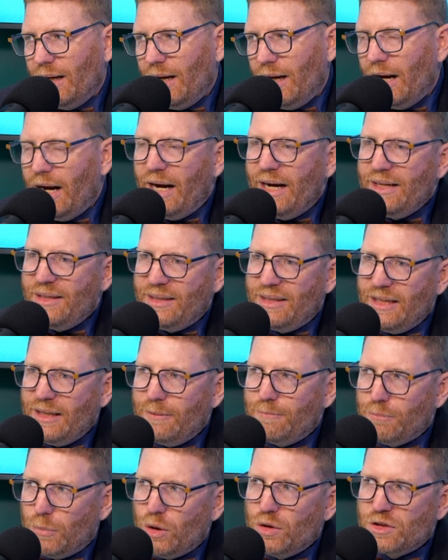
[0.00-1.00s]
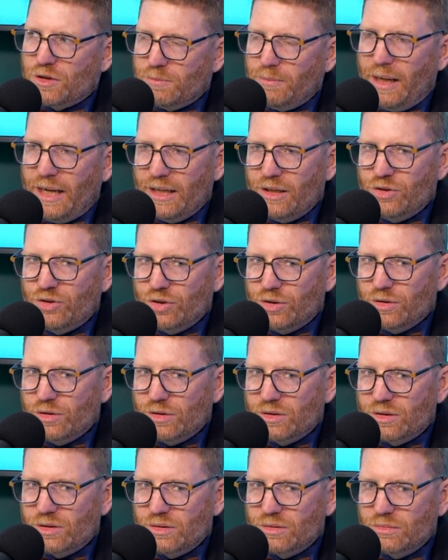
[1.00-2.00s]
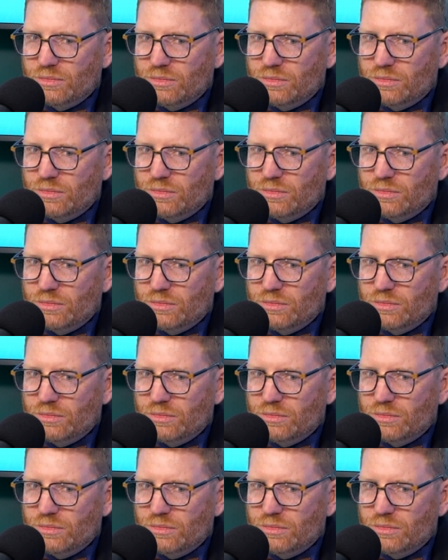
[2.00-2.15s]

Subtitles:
I think most managers